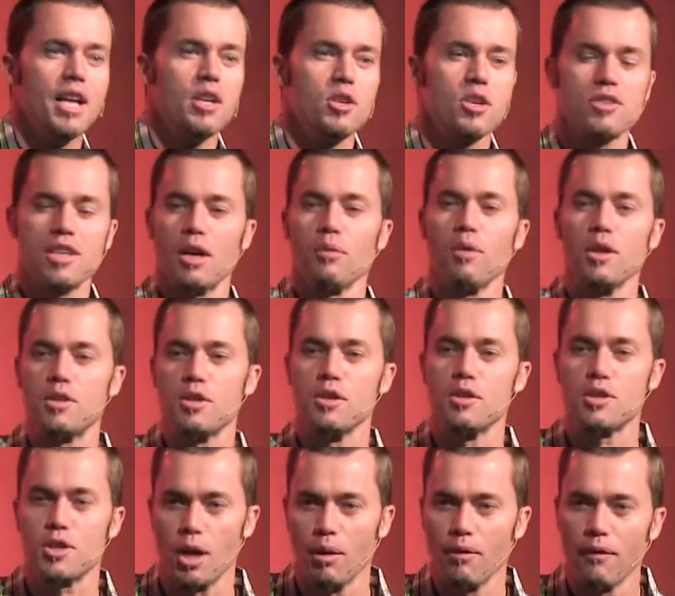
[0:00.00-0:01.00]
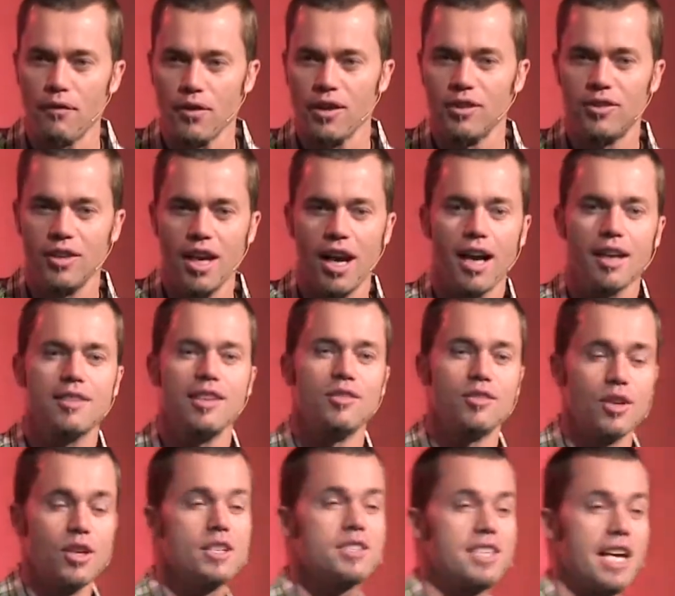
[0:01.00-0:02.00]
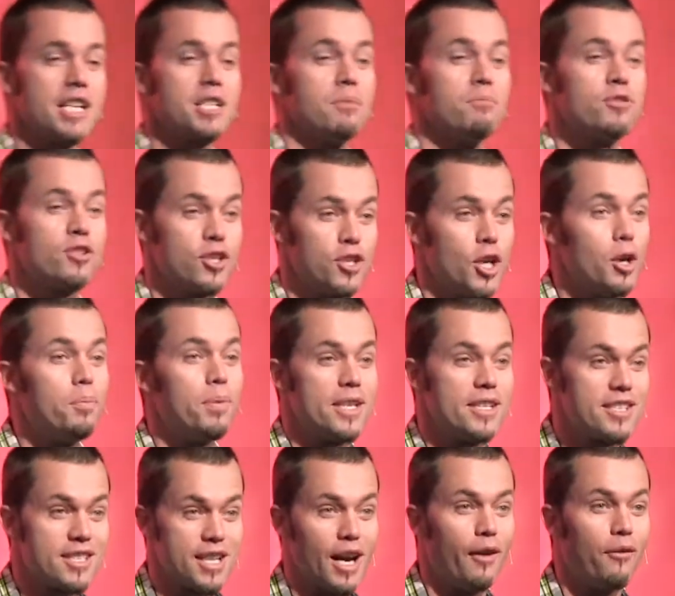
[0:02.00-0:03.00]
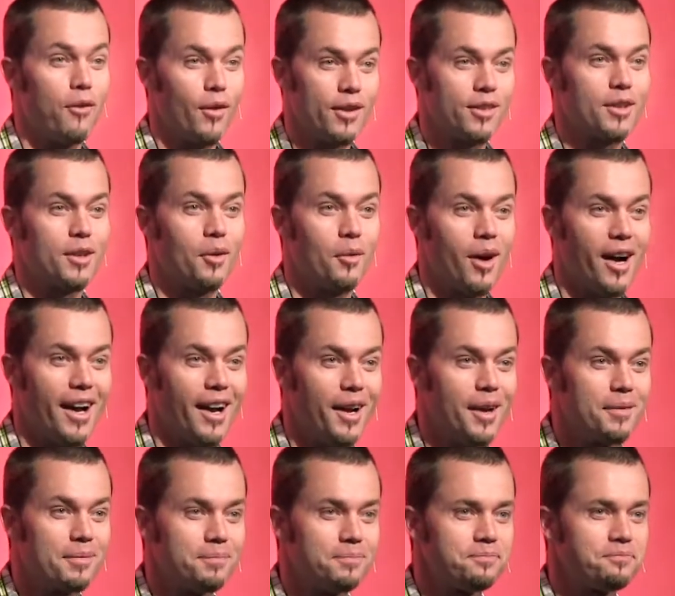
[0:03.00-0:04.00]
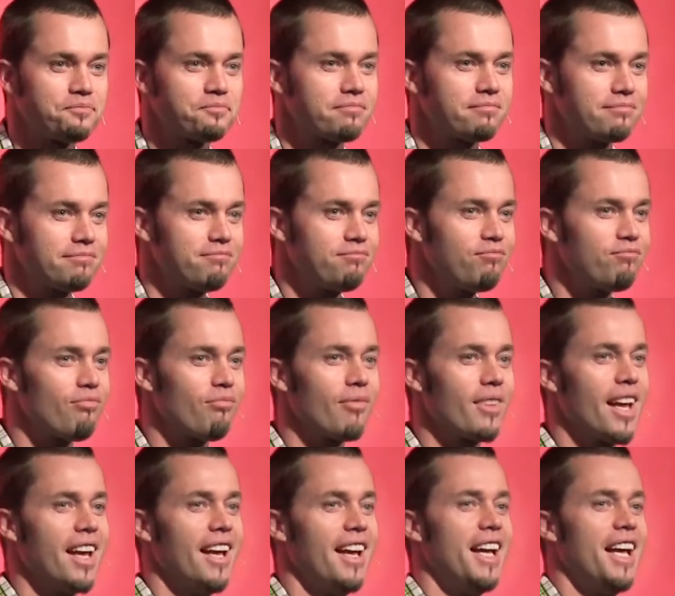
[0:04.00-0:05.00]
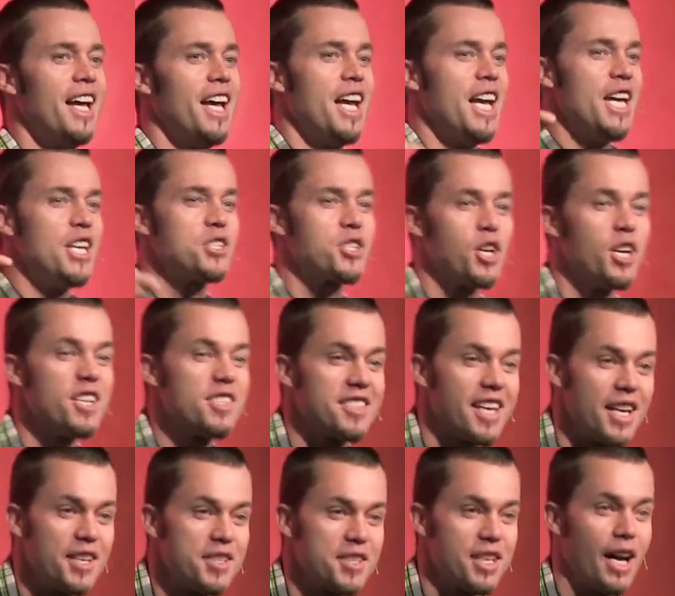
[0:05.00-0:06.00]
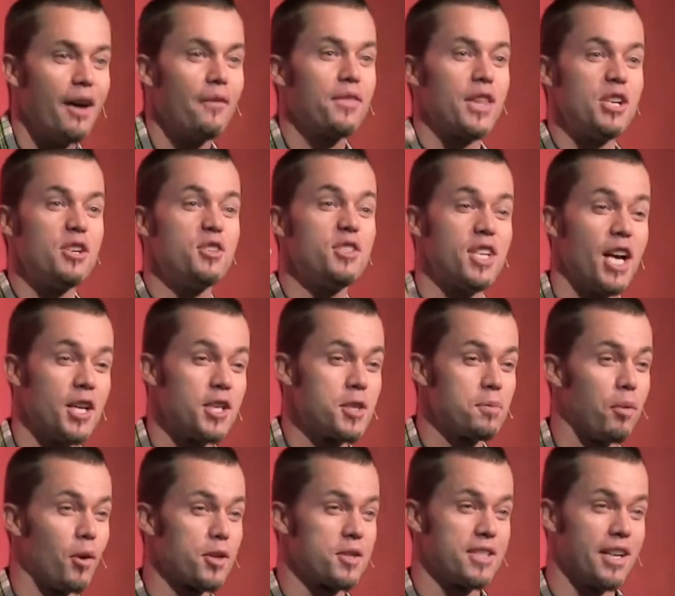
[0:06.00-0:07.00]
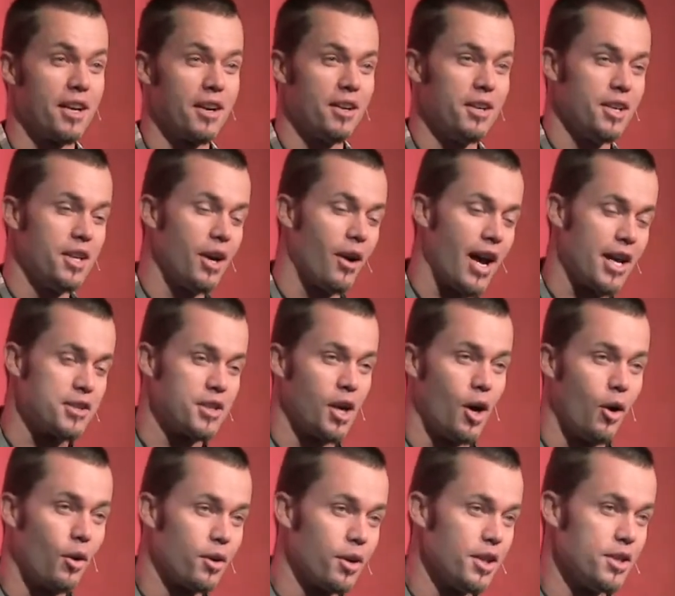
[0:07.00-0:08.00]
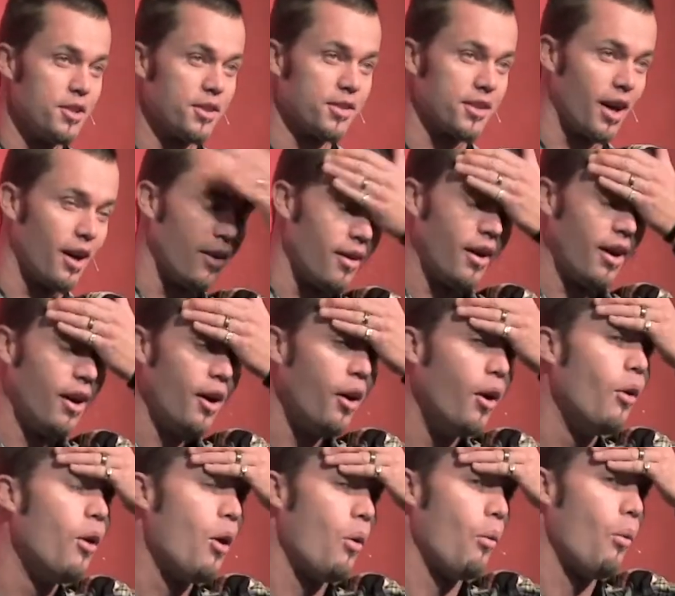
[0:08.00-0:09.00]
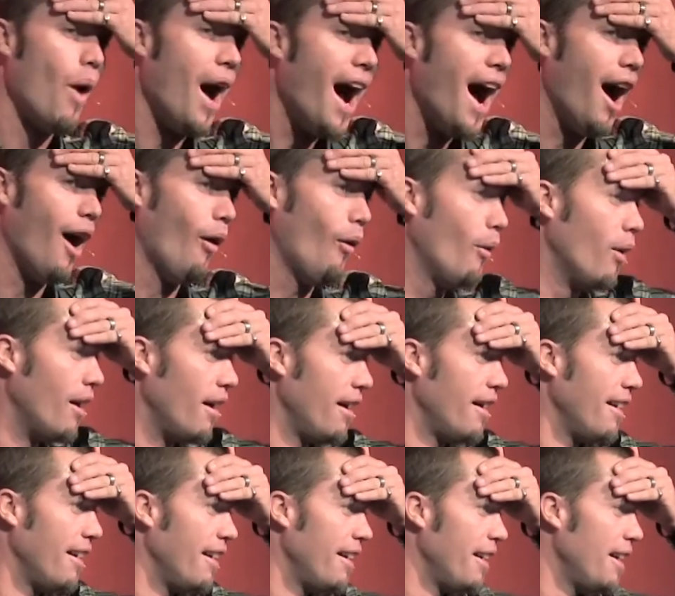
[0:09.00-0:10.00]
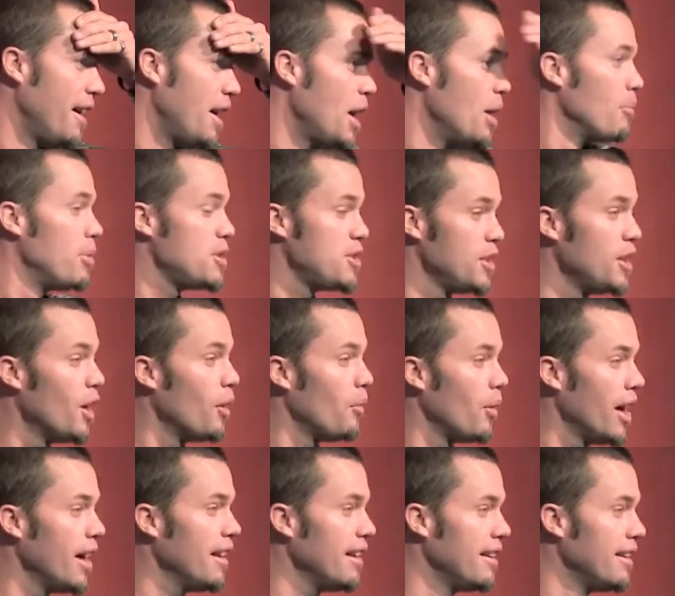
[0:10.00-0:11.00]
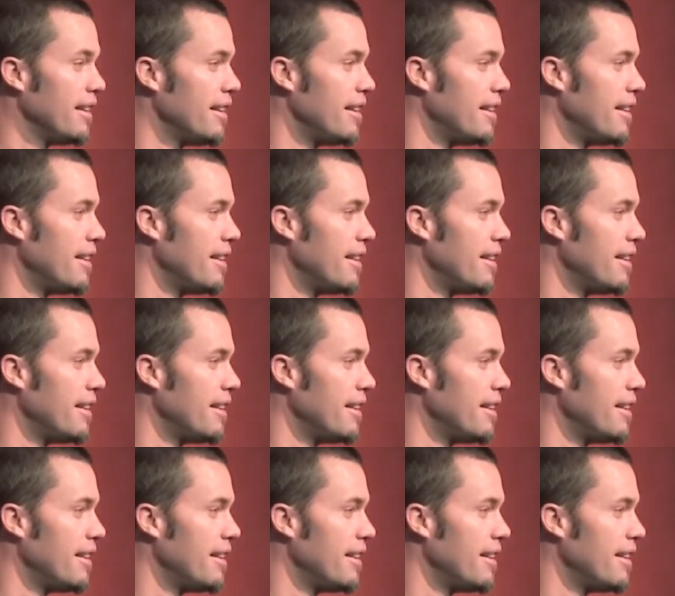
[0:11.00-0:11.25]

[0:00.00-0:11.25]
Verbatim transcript: Just like Richard Sherman for the Seahawks, he's going to say some stupid stuff once in a while. he's going to say stuff that you see on SportsCenter and you go, as an owner, you just go, oh, wow. But you know what?